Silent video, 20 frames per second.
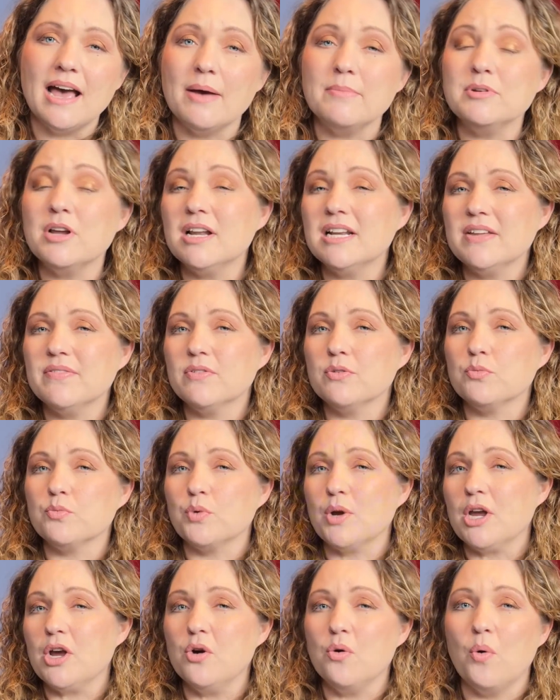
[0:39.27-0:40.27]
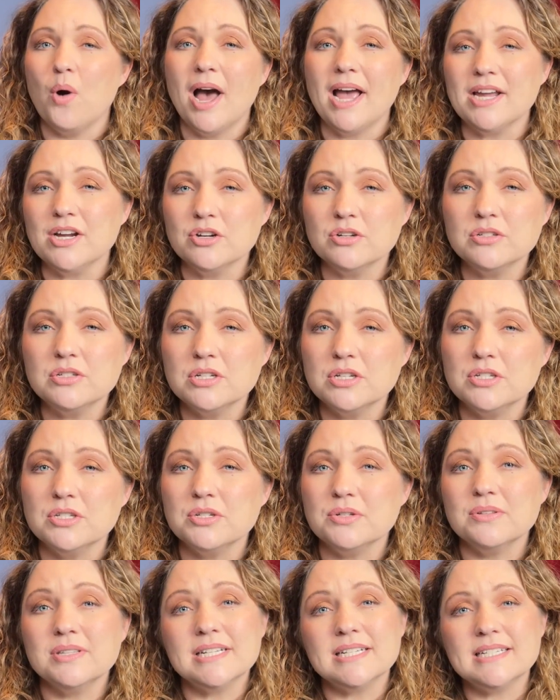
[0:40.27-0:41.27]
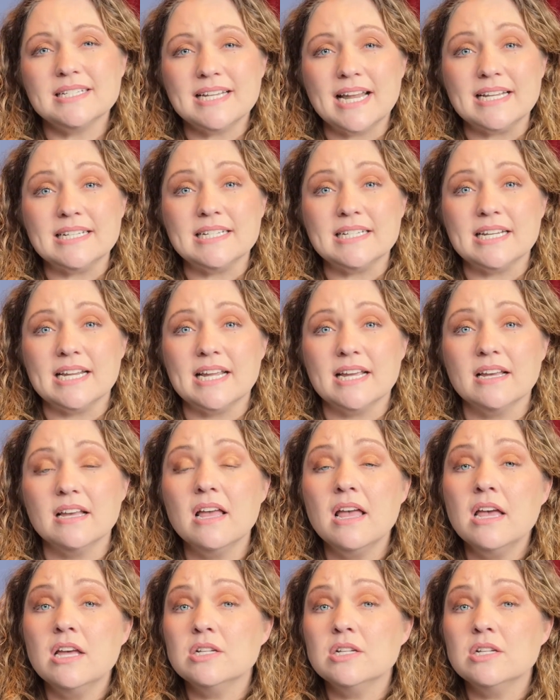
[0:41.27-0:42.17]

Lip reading: I'm not even required to do this testing